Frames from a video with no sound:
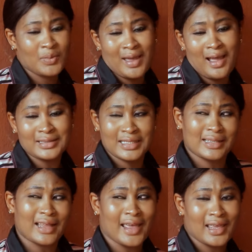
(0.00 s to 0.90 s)
were
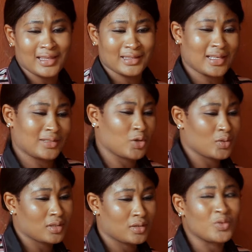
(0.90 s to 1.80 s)
acting like they
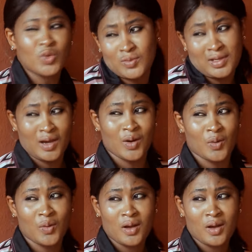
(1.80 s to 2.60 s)
just, you know now.